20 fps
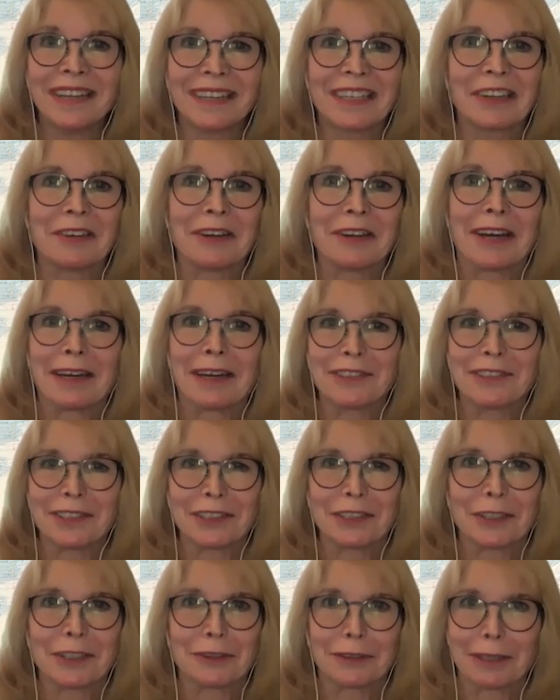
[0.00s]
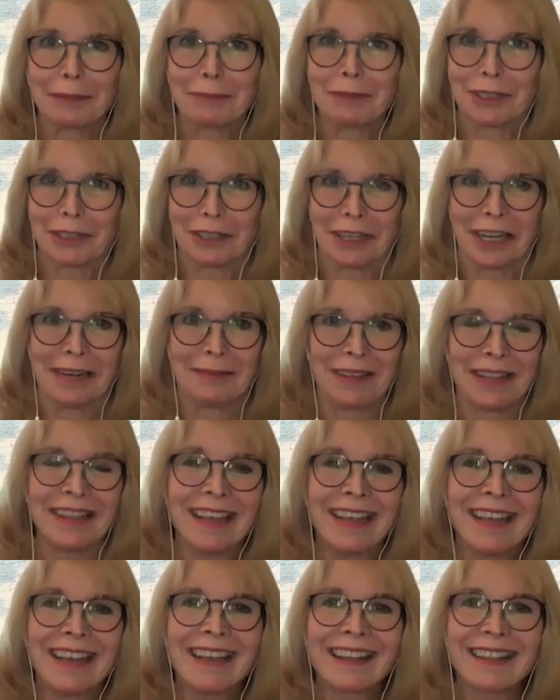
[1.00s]
graft and corruption. I
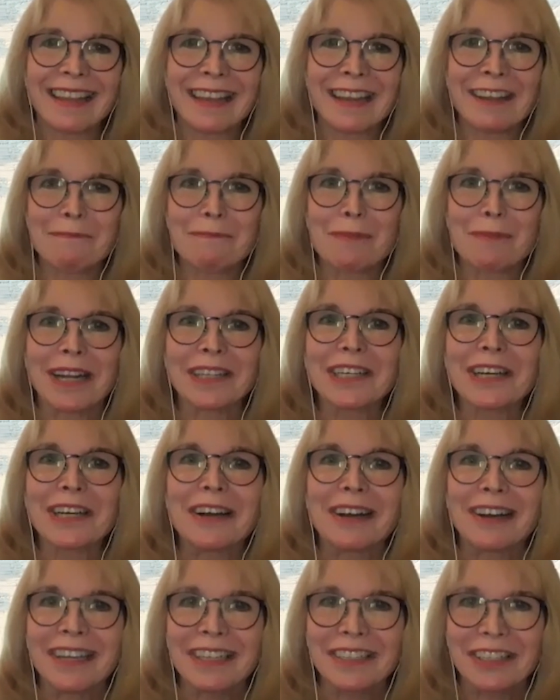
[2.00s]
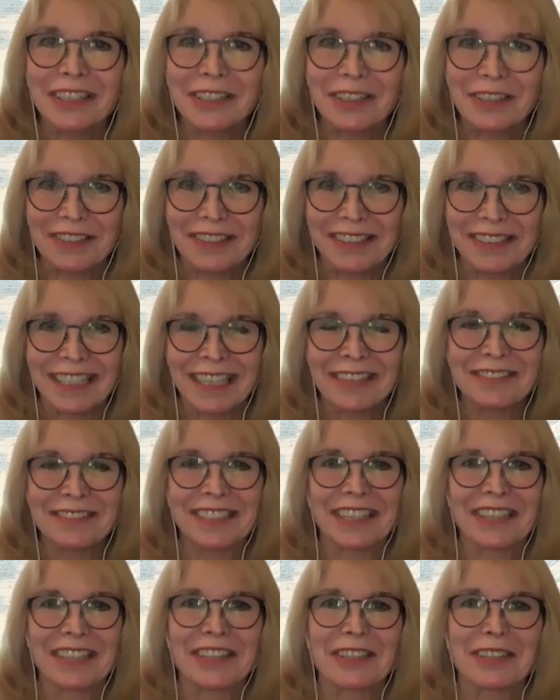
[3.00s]
mean, they have bought condos. They
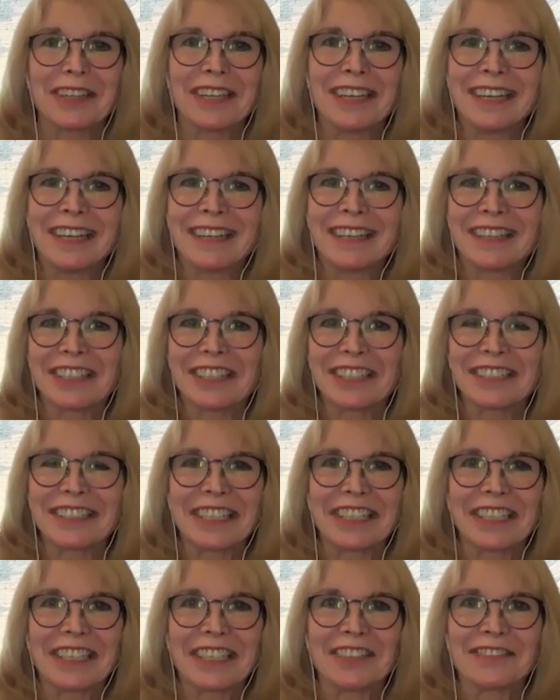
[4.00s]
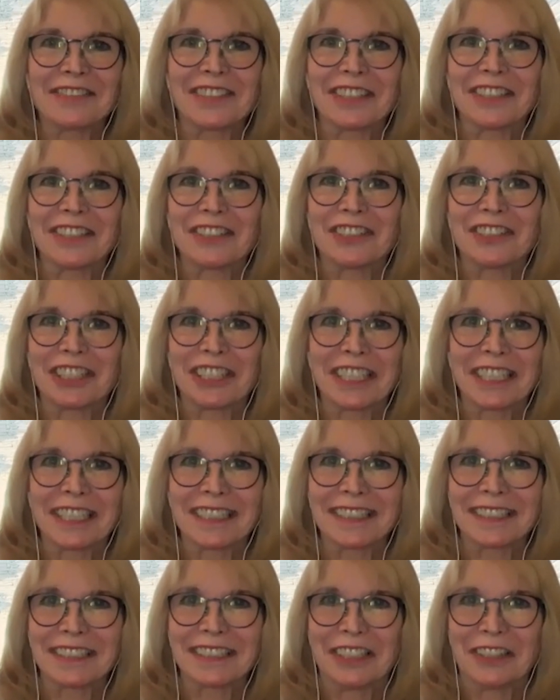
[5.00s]
have sent their executives on
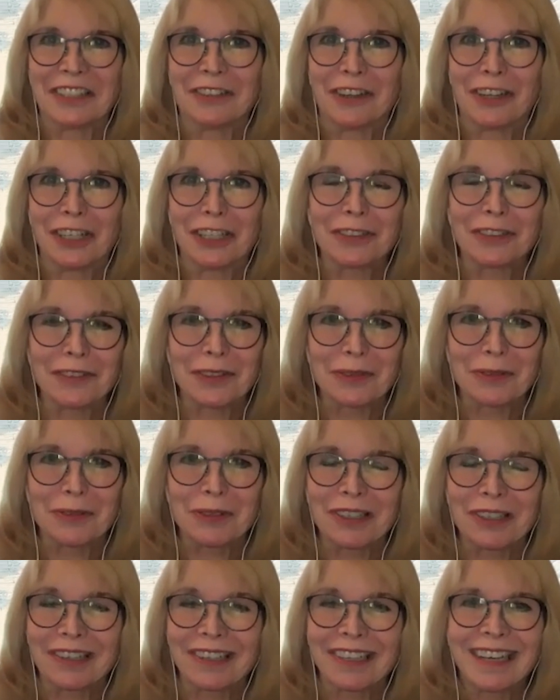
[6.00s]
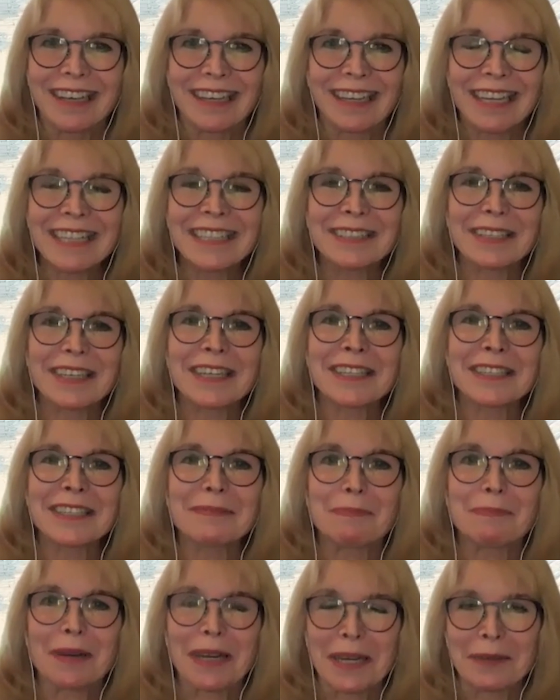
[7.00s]
junkets, all over the world.
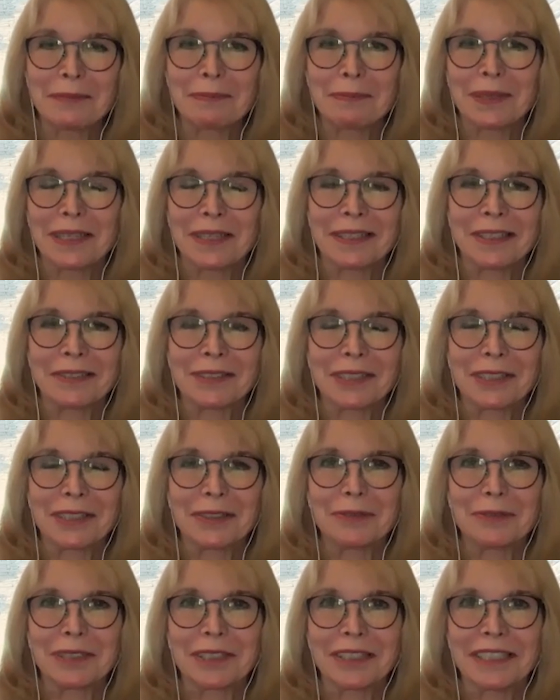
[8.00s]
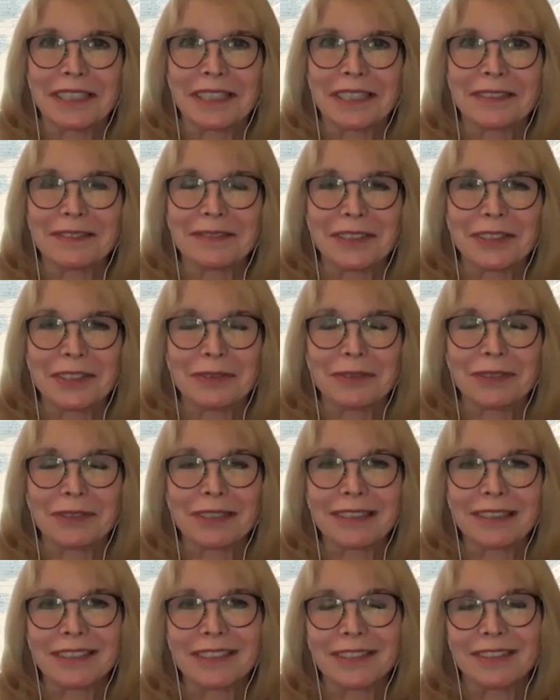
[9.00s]
It's mind bending when you
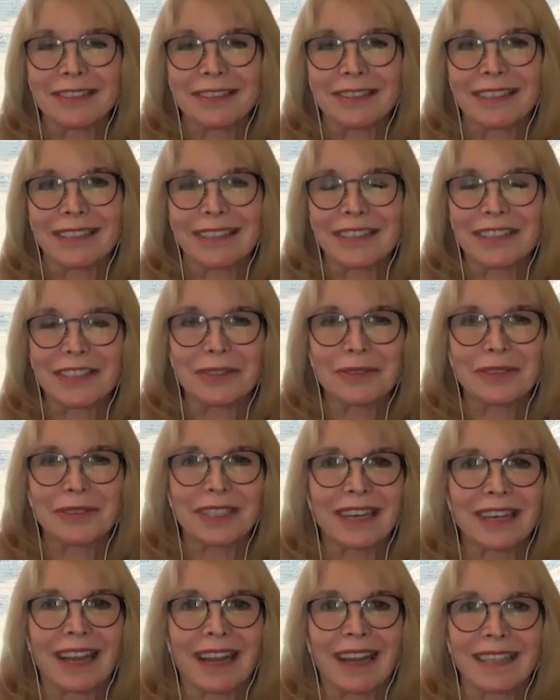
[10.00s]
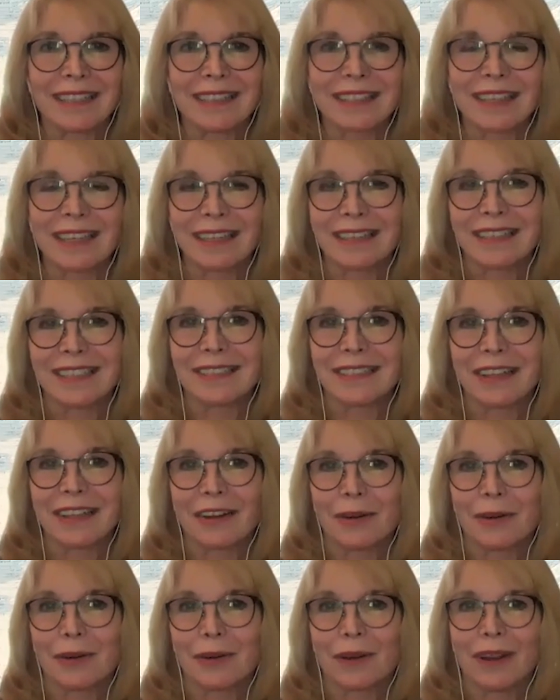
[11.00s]
really do look into it. And
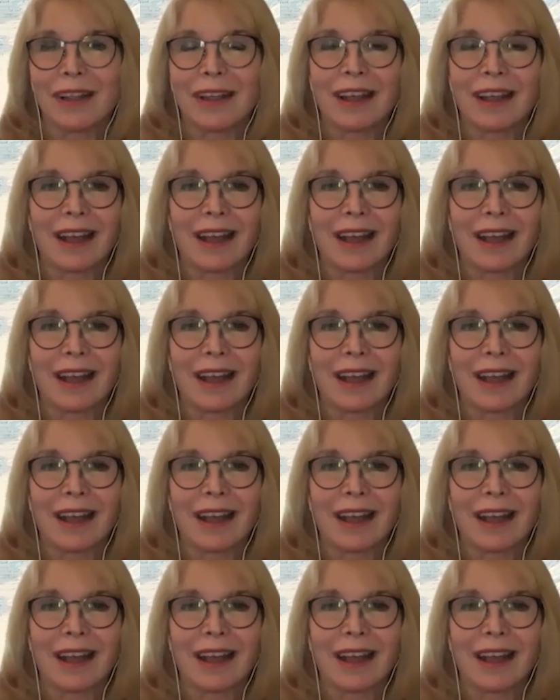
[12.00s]
so